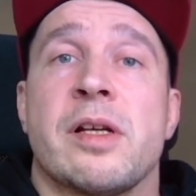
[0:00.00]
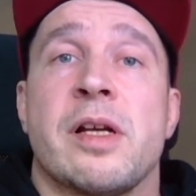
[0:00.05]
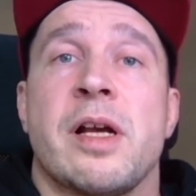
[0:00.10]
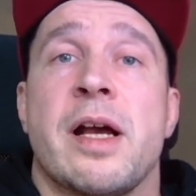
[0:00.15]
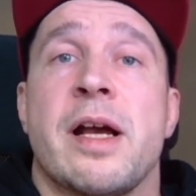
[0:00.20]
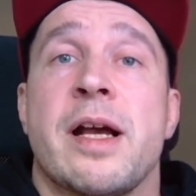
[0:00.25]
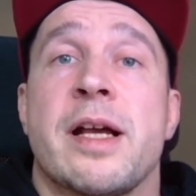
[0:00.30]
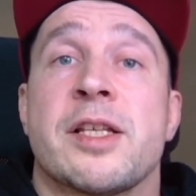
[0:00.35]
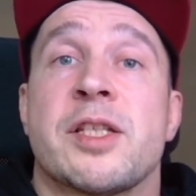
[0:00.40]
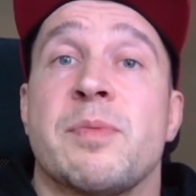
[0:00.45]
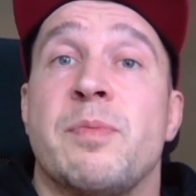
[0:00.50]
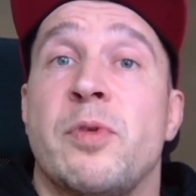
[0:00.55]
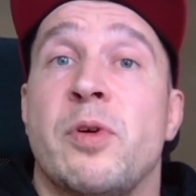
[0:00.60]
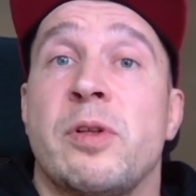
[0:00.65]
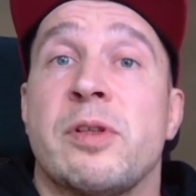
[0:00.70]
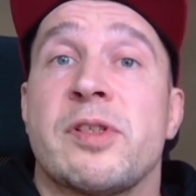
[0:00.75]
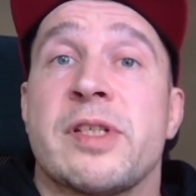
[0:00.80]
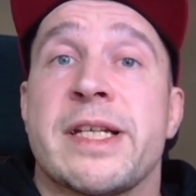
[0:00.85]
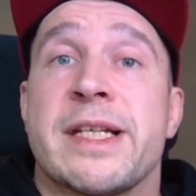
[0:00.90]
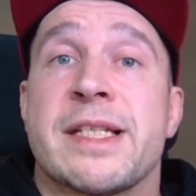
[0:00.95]
a
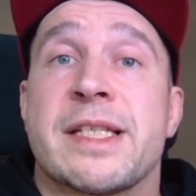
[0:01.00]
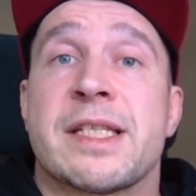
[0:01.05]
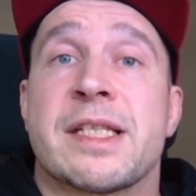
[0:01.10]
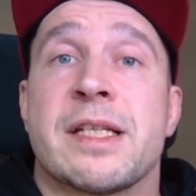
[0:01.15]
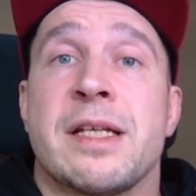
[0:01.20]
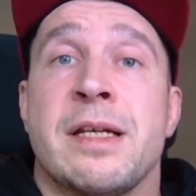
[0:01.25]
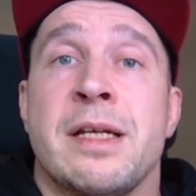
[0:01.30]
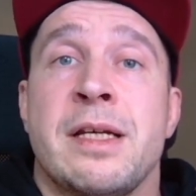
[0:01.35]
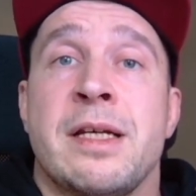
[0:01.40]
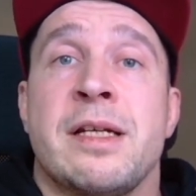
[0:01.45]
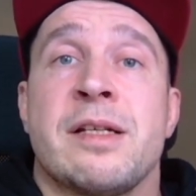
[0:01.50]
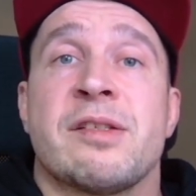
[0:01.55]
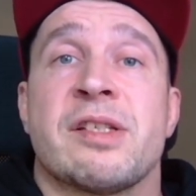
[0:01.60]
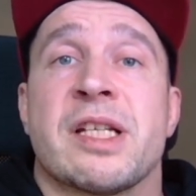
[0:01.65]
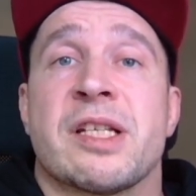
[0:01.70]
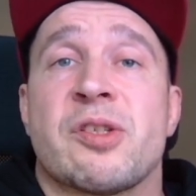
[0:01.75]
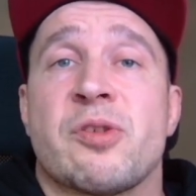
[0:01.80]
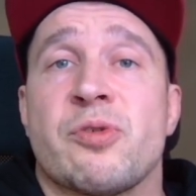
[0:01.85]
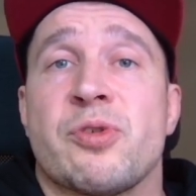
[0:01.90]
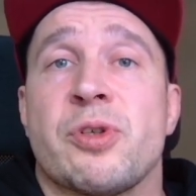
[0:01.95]
small test
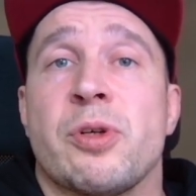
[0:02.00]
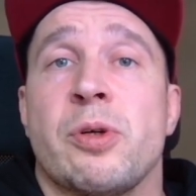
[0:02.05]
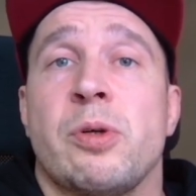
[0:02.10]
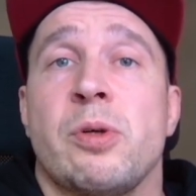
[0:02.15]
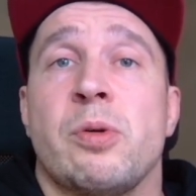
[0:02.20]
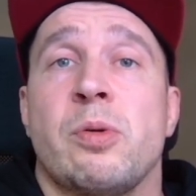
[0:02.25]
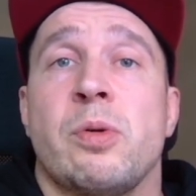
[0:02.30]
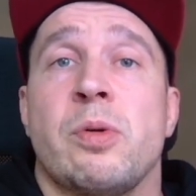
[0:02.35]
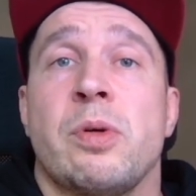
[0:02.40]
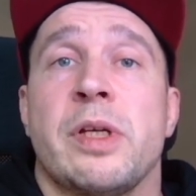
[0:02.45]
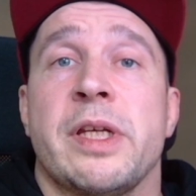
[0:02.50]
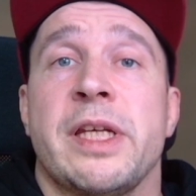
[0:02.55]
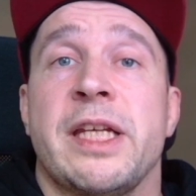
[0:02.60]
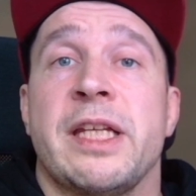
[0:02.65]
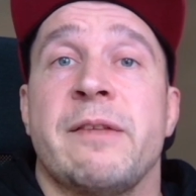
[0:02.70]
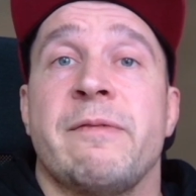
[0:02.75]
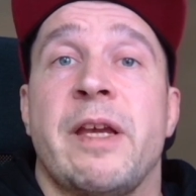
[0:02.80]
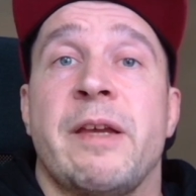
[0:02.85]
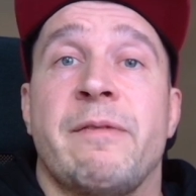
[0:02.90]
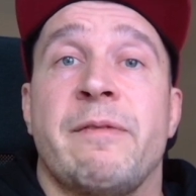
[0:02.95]
just to show
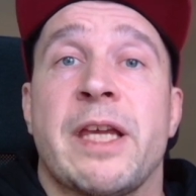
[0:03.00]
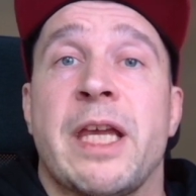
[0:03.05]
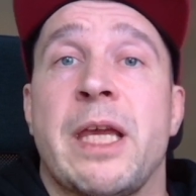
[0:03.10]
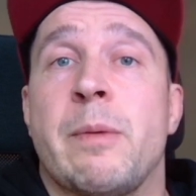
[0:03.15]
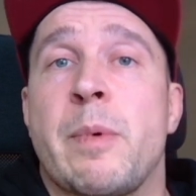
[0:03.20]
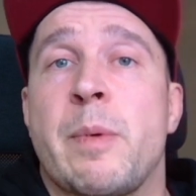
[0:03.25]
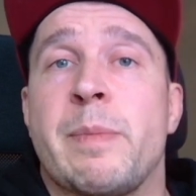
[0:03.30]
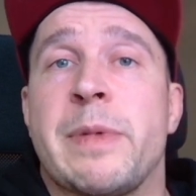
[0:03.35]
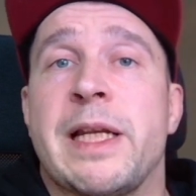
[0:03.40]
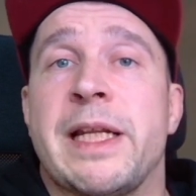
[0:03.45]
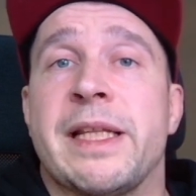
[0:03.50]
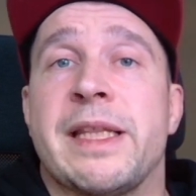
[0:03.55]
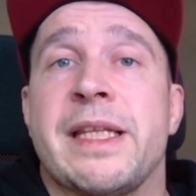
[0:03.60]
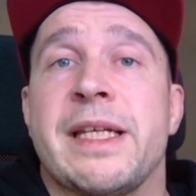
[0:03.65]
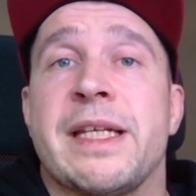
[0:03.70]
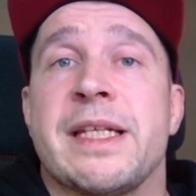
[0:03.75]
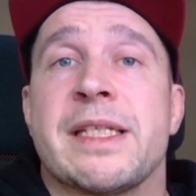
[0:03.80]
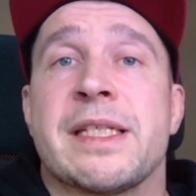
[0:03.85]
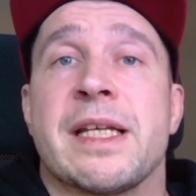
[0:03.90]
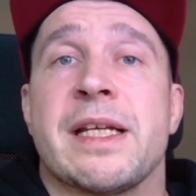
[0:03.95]
heatwave
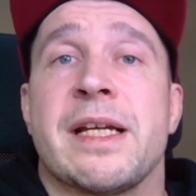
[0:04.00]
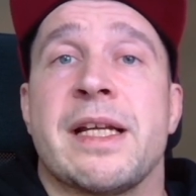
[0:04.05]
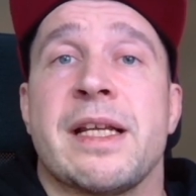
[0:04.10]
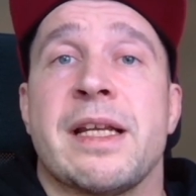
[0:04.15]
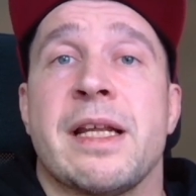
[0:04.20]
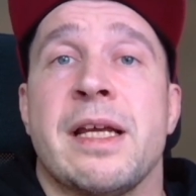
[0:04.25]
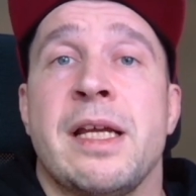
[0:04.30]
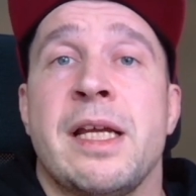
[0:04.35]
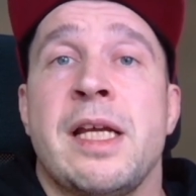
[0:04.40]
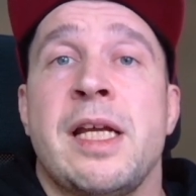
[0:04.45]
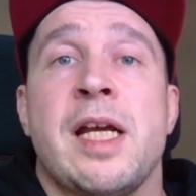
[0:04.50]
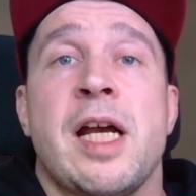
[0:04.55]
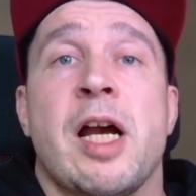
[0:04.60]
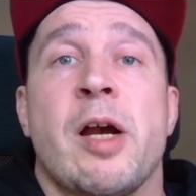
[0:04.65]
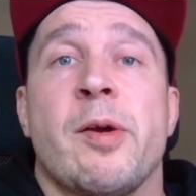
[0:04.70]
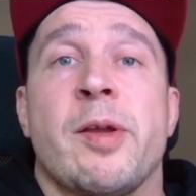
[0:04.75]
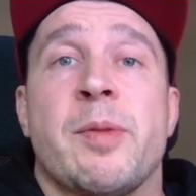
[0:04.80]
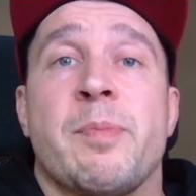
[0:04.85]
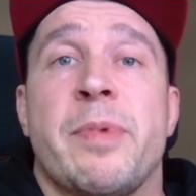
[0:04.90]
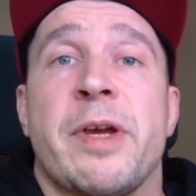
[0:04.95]
capabilities and
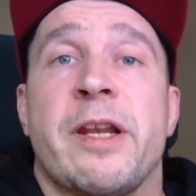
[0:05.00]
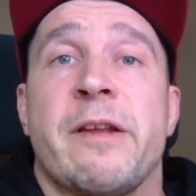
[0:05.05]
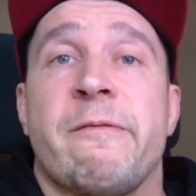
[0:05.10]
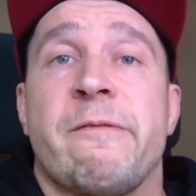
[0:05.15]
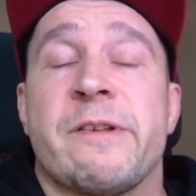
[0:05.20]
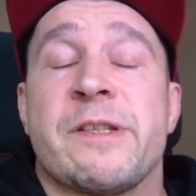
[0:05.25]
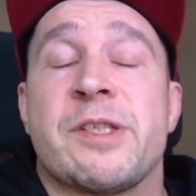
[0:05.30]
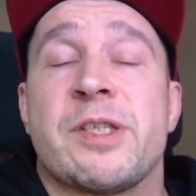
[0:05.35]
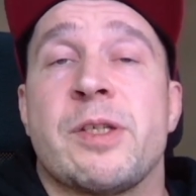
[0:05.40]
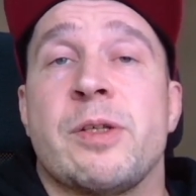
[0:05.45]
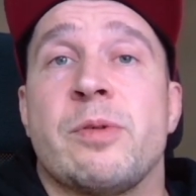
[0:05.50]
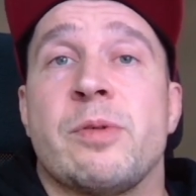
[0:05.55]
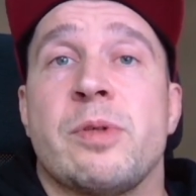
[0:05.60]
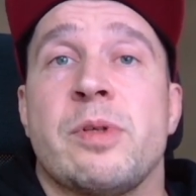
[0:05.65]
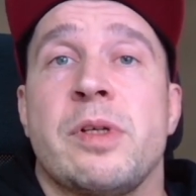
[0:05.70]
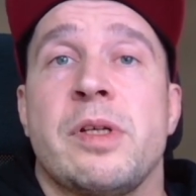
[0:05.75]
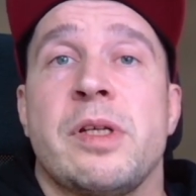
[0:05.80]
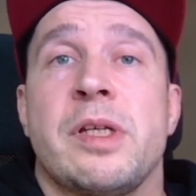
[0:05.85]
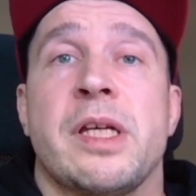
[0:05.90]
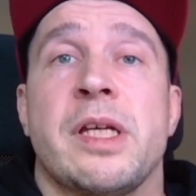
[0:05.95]
how it benefits
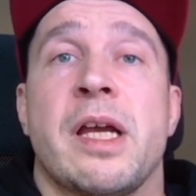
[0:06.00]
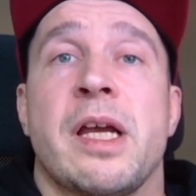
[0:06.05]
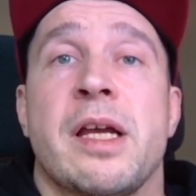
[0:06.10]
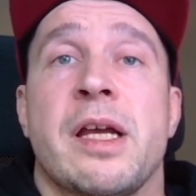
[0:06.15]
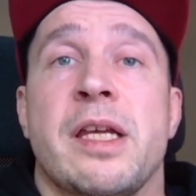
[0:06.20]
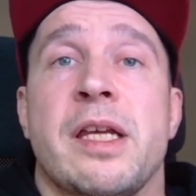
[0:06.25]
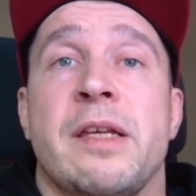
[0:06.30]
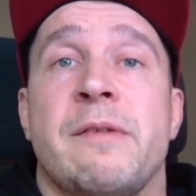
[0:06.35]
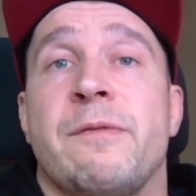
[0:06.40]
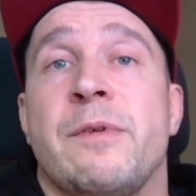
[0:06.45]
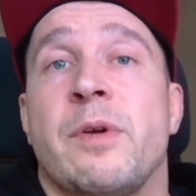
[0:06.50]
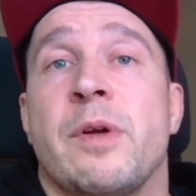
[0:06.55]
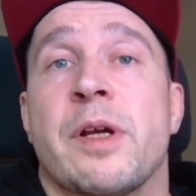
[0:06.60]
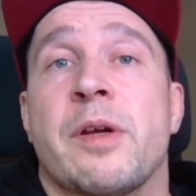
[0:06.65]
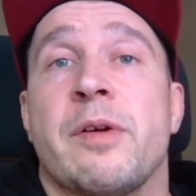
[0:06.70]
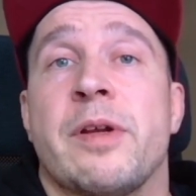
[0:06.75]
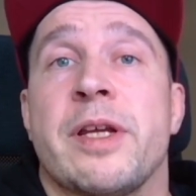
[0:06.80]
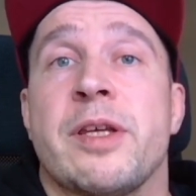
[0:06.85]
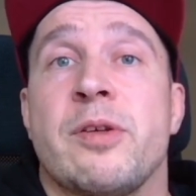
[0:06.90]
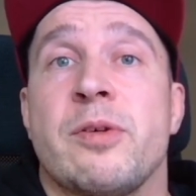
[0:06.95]
you yeah, if you are
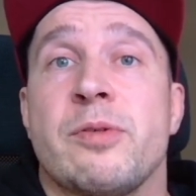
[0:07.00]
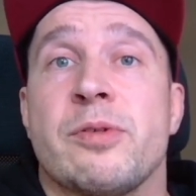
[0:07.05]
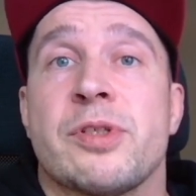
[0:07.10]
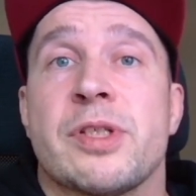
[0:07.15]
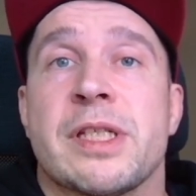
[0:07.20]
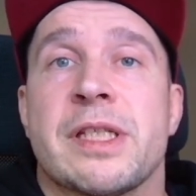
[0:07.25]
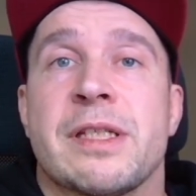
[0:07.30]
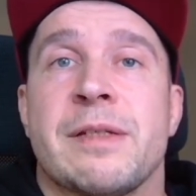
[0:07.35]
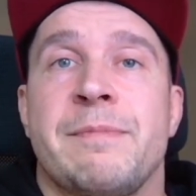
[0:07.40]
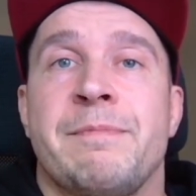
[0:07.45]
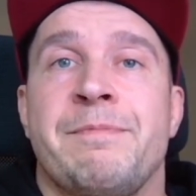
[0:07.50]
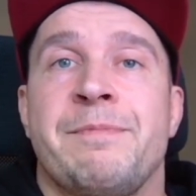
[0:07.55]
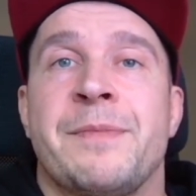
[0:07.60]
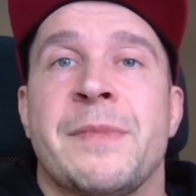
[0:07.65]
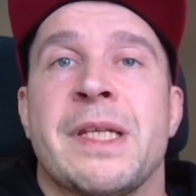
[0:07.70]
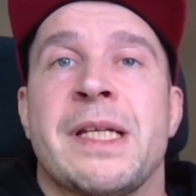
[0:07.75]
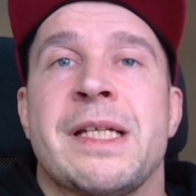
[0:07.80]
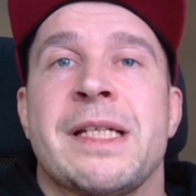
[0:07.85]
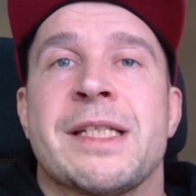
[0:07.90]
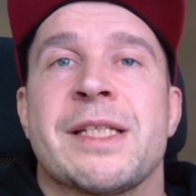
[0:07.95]
going to use it.
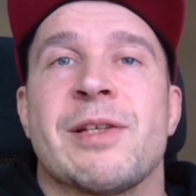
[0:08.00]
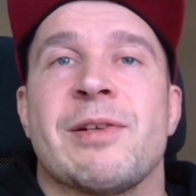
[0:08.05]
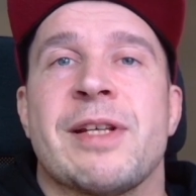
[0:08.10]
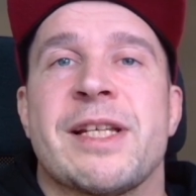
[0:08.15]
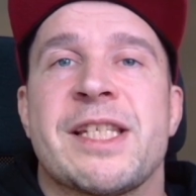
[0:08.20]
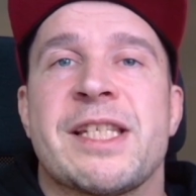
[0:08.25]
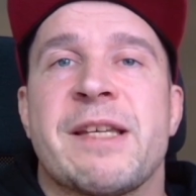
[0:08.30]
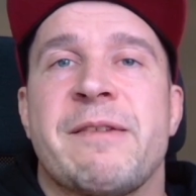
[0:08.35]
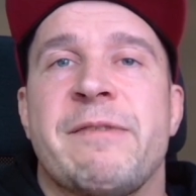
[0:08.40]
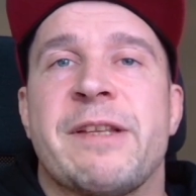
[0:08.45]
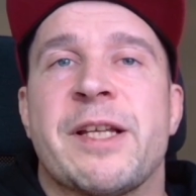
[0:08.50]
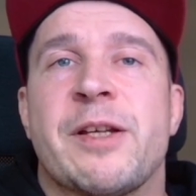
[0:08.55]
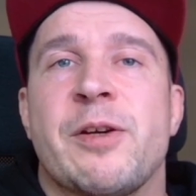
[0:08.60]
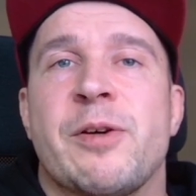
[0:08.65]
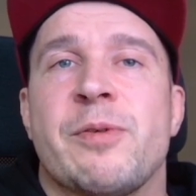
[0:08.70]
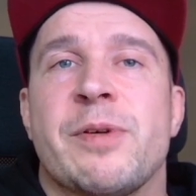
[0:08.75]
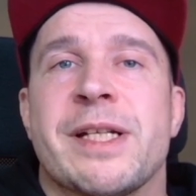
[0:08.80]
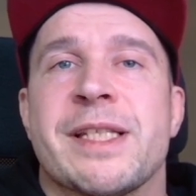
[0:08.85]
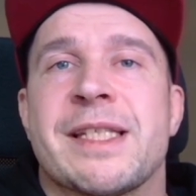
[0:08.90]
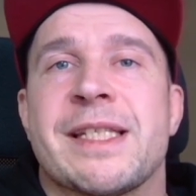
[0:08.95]
So let's give it a
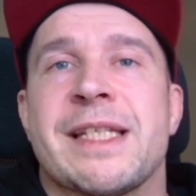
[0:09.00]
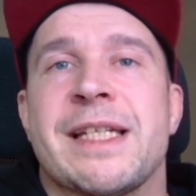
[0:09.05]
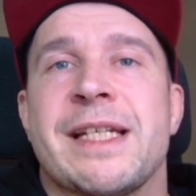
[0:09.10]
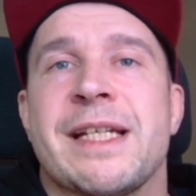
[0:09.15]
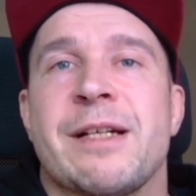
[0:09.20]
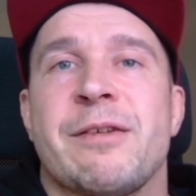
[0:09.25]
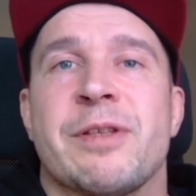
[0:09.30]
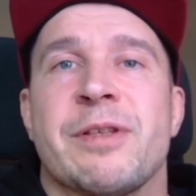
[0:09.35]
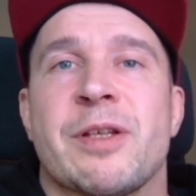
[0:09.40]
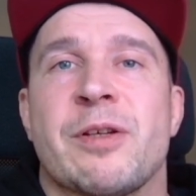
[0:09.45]
go and see how it